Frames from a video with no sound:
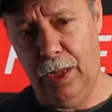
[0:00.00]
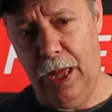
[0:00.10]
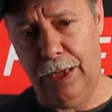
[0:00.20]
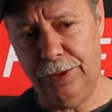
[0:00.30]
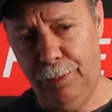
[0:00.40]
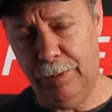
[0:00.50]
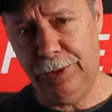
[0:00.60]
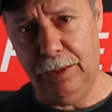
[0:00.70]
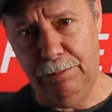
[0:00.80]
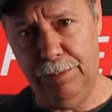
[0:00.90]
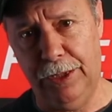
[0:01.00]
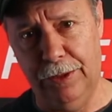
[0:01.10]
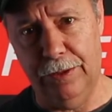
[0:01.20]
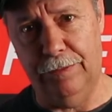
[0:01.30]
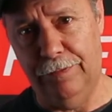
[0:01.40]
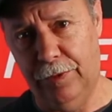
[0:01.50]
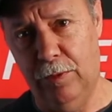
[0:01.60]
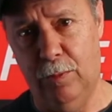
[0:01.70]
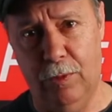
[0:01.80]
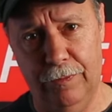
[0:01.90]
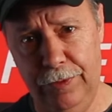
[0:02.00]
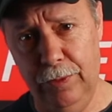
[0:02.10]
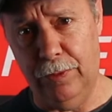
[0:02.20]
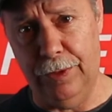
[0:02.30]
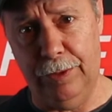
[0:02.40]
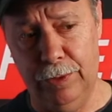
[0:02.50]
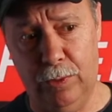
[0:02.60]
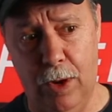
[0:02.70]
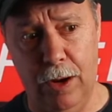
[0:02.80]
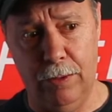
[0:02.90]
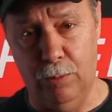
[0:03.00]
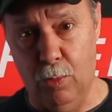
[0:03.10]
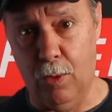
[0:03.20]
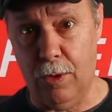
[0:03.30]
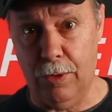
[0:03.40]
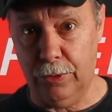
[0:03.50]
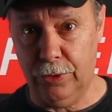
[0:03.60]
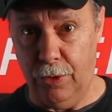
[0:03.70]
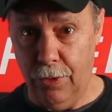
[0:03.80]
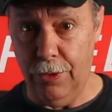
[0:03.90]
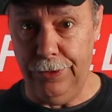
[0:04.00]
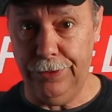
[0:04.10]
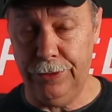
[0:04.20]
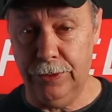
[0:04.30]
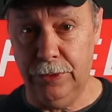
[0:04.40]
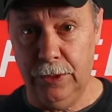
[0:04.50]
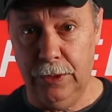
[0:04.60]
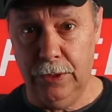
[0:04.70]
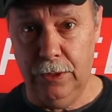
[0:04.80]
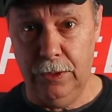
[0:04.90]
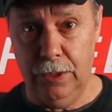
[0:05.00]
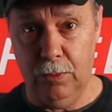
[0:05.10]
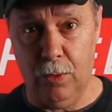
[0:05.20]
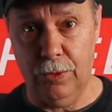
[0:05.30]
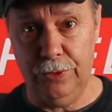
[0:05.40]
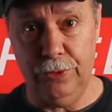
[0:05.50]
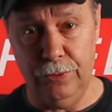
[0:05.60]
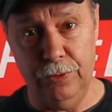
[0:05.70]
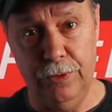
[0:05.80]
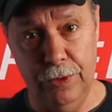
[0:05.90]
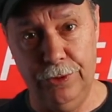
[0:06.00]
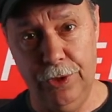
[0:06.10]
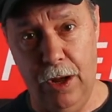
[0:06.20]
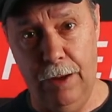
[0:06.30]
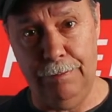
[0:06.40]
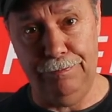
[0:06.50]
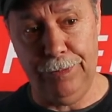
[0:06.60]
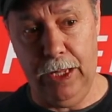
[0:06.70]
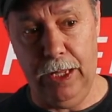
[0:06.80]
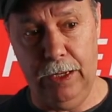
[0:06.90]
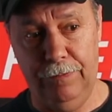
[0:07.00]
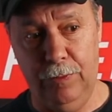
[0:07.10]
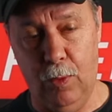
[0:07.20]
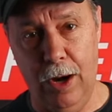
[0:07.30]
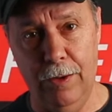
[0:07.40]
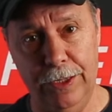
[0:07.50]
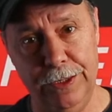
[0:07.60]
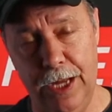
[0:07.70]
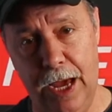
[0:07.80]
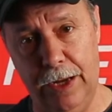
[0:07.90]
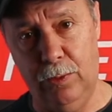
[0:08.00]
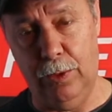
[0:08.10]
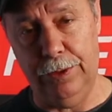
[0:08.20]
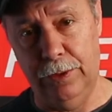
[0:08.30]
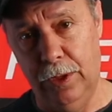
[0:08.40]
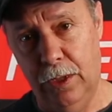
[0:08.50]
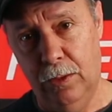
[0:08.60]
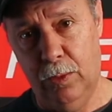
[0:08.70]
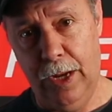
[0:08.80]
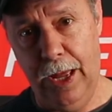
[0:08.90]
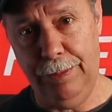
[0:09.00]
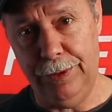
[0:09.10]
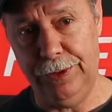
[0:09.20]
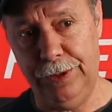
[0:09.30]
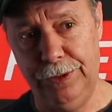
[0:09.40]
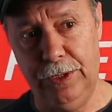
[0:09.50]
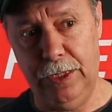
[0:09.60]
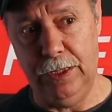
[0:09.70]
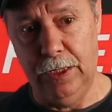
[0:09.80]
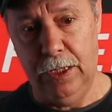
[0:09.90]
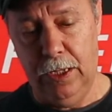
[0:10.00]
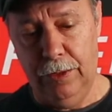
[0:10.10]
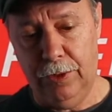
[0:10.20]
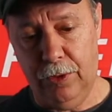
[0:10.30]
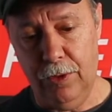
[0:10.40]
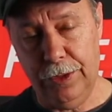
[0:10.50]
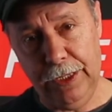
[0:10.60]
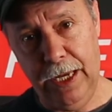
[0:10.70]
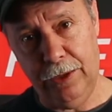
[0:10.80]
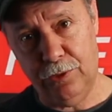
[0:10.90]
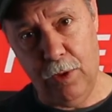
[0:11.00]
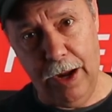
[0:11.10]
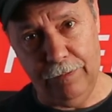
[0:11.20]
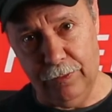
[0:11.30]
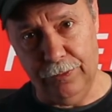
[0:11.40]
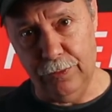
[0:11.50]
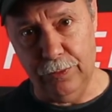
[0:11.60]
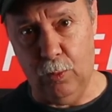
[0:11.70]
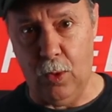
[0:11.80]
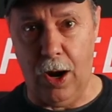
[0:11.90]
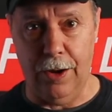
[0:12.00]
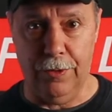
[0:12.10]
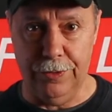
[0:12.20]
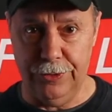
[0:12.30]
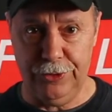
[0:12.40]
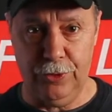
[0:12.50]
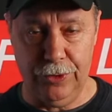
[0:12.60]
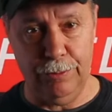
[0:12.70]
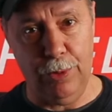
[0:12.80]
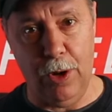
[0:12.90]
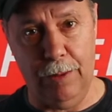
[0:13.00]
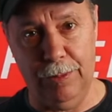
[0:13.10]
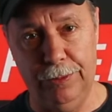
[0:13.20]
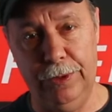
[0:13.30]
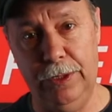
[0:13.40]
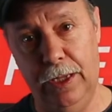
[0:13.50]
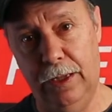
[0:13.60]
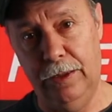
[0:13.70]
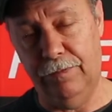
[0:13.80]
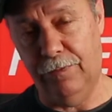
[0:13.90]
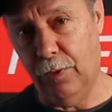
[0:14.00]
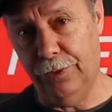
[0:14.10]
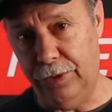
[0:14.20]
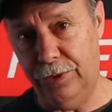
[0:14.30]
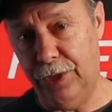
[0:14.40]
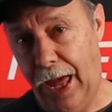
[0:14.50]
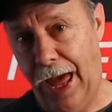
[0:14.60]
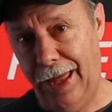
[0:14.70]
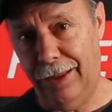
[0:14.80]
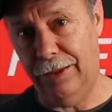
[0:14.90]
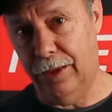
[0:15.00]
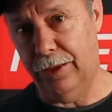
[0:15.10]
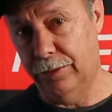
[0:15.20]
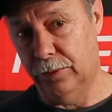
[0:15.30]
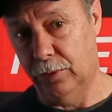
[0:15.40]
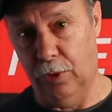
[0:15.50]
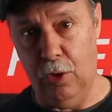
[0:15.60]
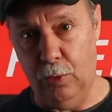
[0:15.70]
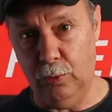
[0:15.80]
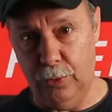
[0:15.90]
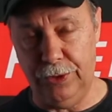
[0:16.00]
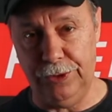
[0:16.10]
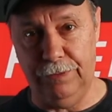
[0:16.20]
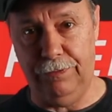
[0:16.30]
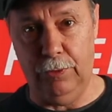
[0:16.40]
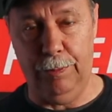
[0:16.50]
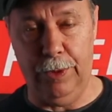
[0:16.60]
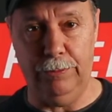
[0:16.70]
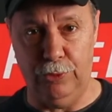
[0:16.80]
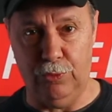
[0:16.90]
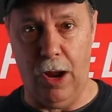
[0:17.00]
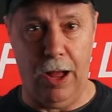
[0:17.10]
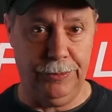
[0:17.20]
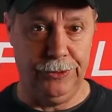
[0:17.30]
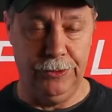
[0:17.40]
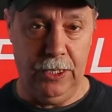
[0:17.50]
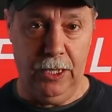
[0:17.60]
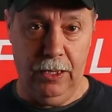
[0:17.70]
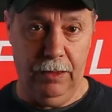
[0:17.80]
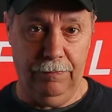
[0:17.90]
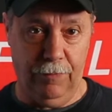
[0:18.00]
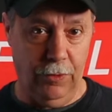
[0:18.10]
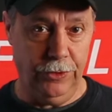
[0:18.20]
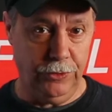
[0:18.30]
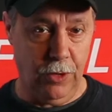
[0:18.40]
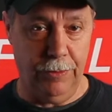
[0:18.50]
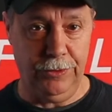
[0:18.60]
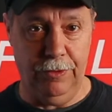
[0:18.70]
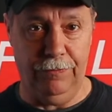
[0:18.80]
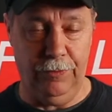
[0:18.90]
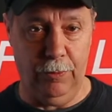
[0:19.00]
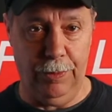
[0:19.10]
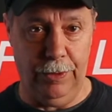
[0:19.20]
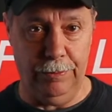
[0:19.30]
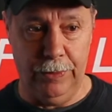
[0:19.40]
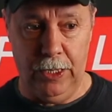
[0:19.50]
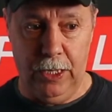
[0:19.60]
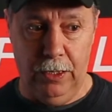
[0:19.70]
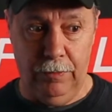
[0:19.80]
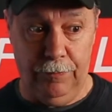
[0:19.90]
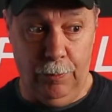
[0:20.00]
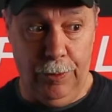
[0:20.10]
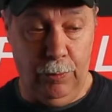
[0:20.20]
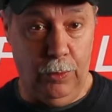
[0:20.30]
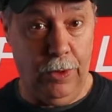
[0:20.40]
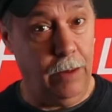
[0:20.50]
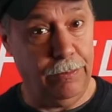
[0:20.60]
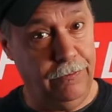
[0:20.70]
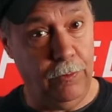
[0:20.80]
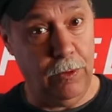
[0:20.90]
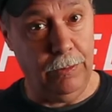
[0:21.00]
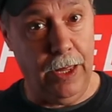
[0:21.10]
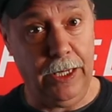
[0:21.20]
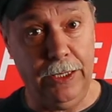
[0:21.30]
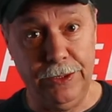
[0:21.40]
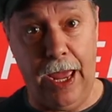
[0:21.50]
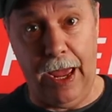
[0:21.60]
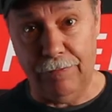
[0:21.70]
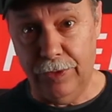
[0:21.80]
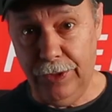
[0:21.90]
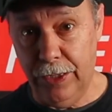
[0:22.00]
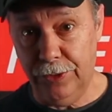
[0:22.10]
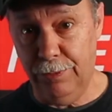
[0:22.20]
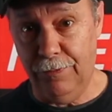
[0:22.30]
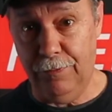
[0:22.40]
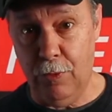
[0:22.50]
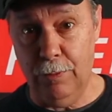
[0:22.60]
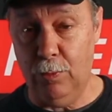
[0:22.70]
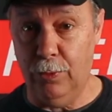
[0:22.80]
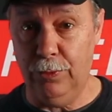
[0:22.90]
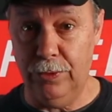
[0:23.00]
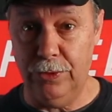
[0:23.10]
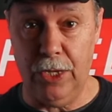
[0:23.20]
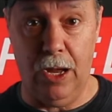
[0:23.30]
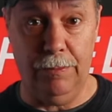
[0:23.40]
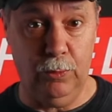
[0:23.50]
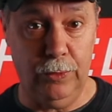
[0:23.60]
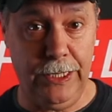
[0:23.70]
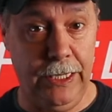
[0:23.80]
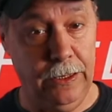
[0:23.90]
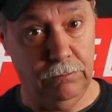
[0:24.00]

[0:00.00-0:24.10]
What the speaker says: As pumps get bigger and flow more fuel, they require more current in order to do their job. And if the wiring is inadequate, what happens is that the current can't travel through the wire and the circuit properly, and the voltage at the load, which is the fuel pump, drops. If voltage drops to your fuel pump, the fuel pump will not perform like it's advertised to perform. It won't do the job that we